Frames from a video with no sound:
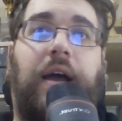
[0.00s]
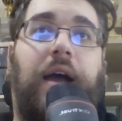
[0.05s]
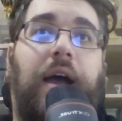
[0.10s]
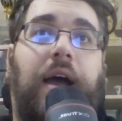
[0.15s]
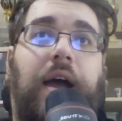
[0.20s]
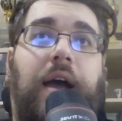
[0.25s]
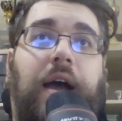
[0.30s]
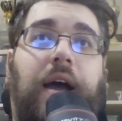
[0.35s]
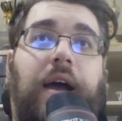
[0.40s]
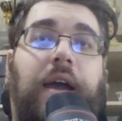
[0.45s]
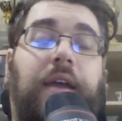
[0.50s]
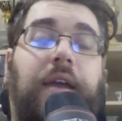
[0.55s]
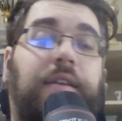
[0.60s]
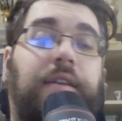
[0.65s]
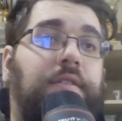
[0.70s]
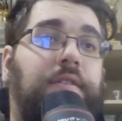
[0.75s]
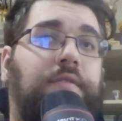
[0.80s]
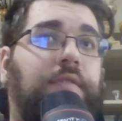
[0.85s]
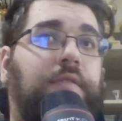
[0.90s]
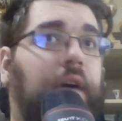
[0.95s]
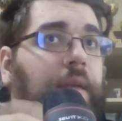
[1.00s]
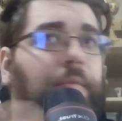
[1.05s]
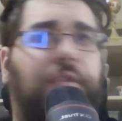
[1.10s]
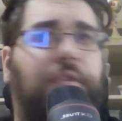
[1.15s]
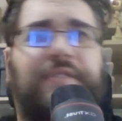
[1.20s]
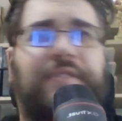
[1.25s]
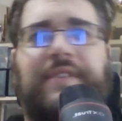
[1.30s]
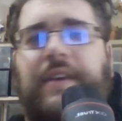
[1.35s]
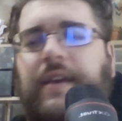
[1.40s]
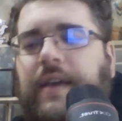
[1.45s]
I did the
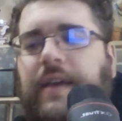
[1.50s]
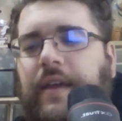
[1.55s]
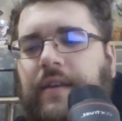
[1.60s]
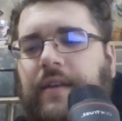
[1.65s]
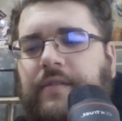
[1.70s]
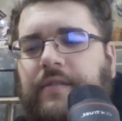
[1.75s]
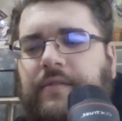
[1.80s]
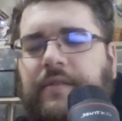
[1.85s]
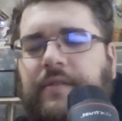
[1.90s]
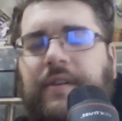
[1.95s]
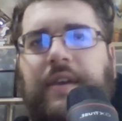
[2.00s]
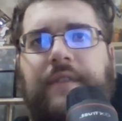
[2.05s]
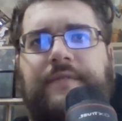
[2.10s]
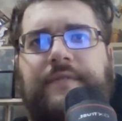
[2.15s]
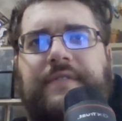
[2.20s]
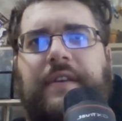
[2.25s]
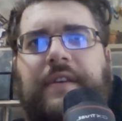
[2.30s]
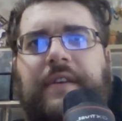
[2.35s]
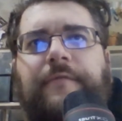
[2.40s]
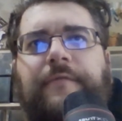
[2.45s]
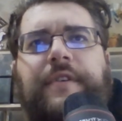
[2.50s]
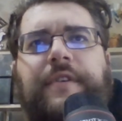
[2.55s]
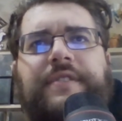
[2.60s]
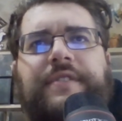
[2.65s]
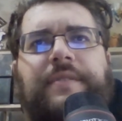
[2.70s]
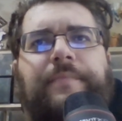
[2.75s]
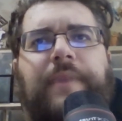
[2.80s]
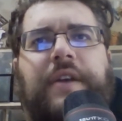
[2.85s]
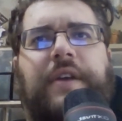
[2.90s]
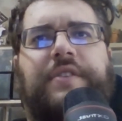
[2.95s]
unboxing and give some first
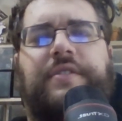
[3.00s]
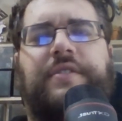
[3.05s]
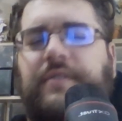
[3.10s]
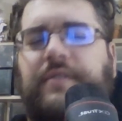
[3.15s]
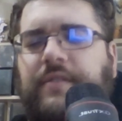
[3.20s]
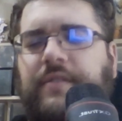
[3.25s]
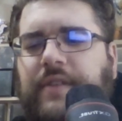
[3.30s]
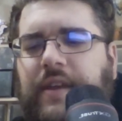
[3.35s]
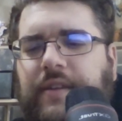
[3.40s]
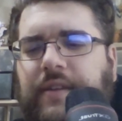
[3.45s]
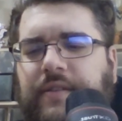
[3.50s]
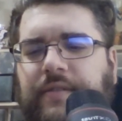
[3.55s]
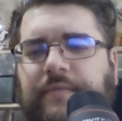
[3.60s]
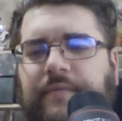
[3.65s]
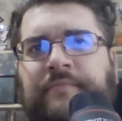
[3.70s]
impression that